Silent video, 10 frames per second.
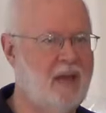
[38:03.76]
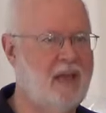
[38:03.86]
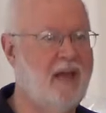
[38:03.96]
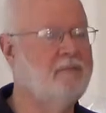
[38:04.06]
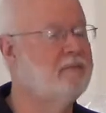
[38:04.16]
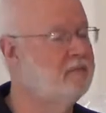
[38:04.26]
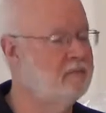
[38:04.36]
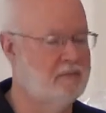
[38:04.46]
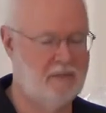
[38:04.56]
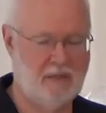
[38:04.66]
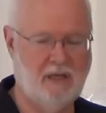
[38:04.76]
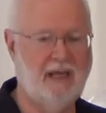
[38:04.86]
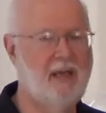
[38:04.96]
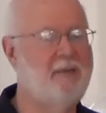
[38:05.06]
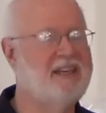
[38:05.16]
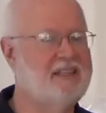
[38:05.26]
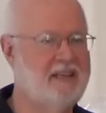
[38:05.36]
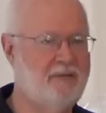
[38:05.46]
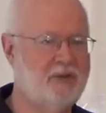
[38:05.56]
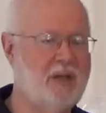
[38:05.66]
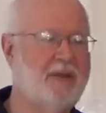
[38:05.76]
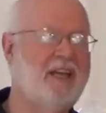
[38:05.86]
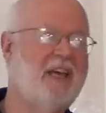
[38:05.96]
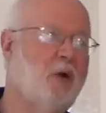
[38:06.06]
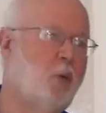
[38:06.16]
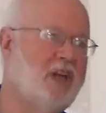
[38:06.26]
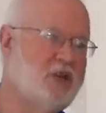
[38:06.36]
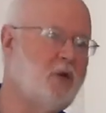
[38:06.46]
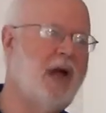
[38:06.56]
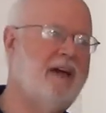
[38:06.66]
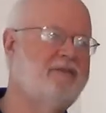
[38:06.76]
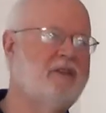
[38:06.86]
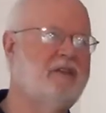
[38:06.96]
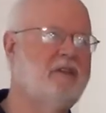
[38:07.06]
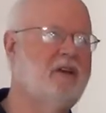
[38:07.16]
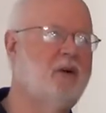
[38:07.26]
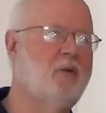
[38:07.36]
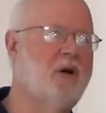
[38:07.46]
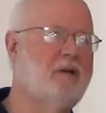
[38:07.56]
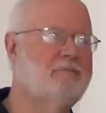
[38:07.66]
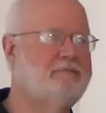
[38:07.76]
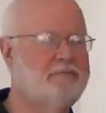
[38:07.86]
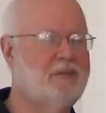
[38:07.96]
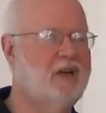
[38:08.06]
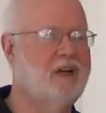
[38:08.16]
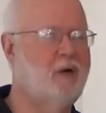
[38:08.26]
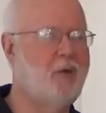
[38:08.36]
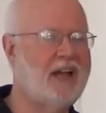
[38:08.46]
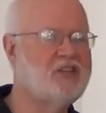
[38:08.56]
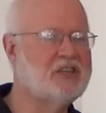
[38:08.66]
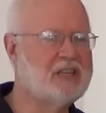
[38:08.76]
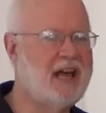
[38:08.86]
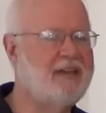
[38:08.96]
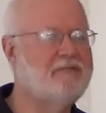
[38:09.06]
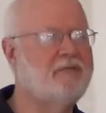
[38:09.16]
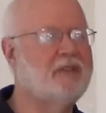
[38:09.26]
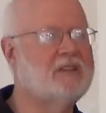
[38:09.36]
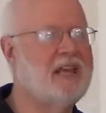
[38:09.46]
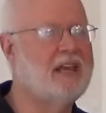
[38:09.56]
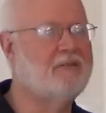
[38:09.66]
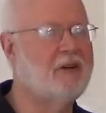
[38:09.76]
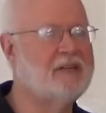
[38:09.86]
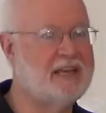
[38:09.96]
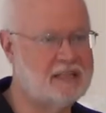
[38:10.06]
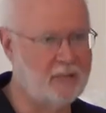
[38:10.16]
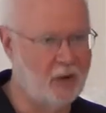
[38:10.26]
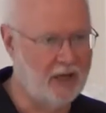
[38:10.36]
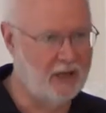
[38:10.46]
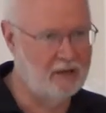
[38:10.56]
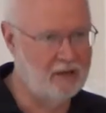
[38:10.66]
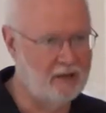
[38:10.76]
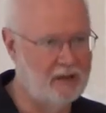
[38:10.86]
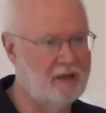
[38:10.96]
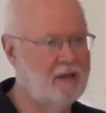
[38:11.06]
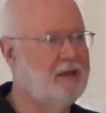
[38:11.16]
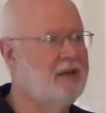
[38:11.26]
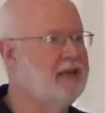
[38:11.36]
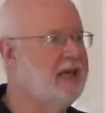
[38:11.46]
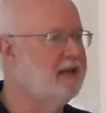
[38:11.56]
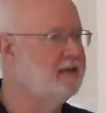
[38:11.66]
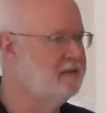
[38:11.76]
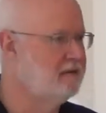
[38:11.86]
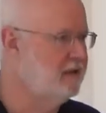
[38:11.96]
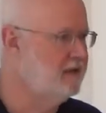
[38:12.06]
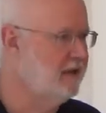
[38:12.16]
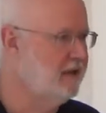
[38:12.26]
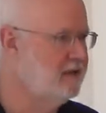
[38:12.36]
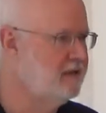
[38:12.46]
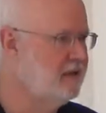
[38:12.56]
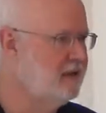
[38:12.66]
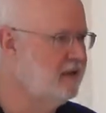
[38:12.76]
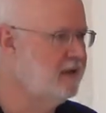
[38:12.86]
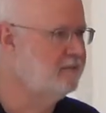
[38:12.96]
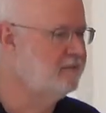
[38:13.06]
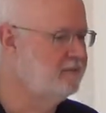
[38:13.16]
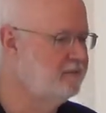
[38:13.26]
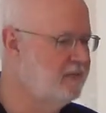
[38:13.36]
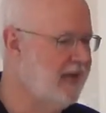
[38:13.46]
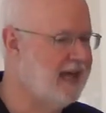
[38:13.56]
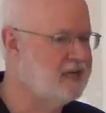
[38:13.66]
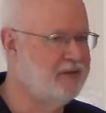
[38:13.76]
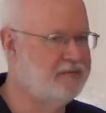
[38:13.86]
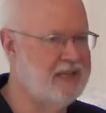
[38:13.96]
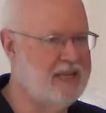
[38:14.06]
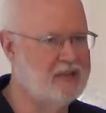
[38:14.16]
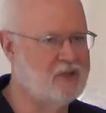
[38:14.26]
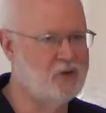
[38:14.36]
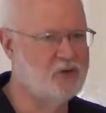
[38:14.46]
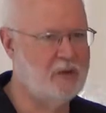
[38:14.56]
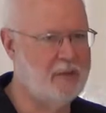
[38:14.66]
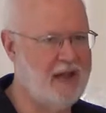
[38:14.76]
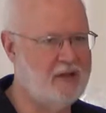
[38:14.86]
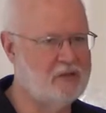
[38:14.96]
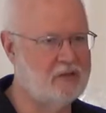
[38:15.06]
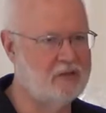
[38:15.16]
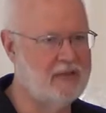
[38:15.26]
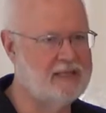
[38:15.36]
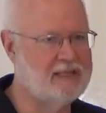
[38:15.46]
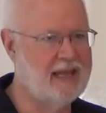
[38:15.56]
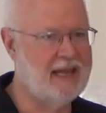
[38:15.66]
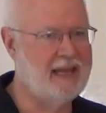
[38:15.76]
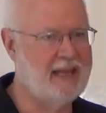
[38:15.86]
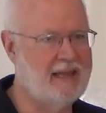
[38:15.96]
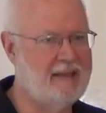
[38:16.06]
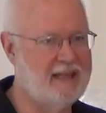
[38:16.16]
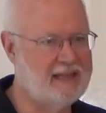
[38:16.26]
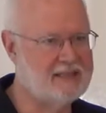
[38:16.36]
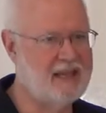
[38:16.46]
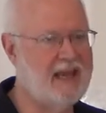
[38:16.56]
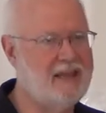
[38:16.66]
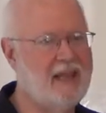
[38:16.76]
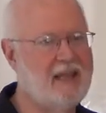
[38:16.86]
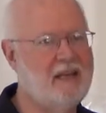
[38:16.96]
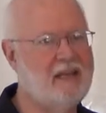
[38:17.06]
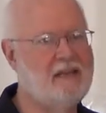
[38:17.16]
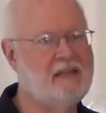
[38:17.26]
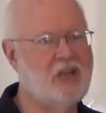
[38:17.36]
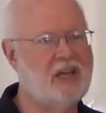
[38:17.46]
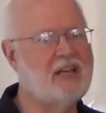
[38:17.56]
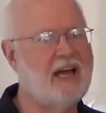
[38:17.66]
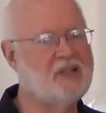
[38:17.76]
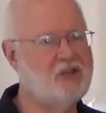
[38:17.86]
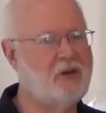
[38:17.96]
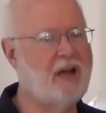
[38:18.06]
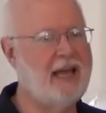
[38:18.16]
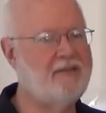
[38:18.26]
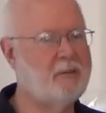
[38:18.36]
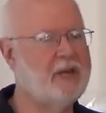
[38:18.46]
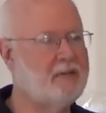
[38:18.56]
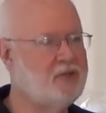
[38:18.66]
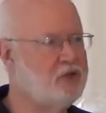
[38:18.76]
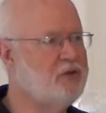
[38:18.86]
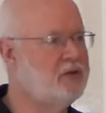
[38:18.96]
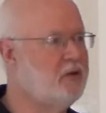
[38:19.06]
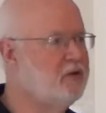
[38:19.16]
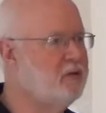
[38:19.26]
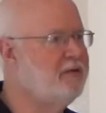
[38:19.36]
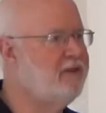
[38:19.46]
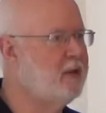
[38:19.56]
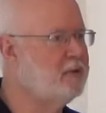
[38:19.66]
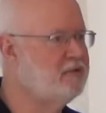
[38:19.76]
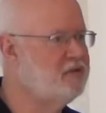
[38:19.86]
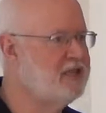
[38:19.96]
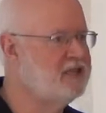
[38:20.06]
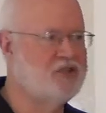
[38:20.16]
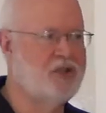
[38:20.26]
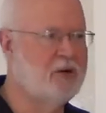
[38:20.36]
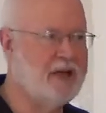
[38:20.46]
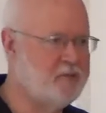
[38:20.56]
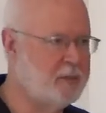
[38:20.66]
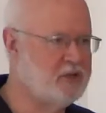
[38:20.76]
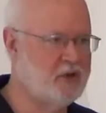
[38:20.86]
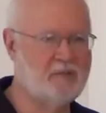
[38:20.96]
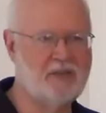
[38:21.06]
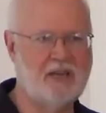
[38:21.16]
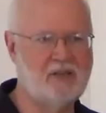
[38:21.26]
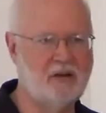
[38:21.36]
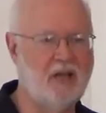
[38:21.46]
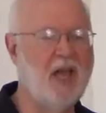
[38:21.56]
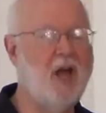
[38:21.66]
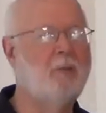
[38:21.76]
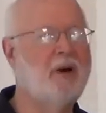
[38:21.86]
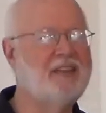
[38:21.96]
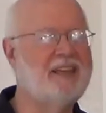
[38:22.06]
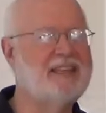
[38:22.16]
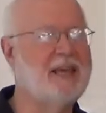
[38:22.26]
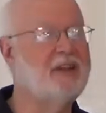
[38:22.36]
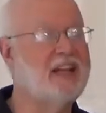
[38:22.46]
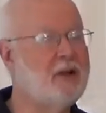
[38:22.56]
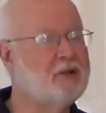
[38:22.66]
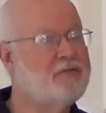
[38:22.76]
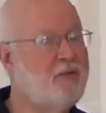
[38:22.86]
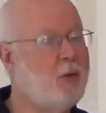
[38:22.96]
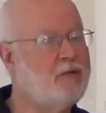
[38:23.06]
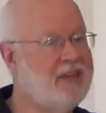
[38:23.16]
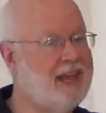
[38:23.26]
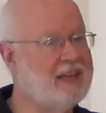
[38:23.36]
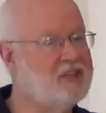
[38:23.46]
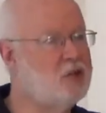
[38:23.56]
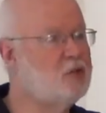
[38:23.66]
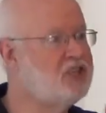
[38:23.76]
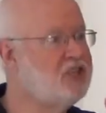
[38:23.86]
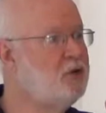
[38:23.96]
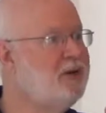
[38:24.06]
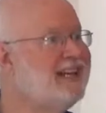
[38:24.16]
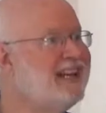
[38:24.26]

or not. Yeah. Doing, you know? It makes a difference. I mean, we do have to, you know, a, uh, a righteous life for the sake of our testimony. Yeah. Yes. Again, in, in uh, Acts 15, the Jerusalem Council. They say, they decide that Gentiles do not have to become Jews in order to be followers of Jesus. You don't have to be circumcised. You know? But they say, but here's four things you, you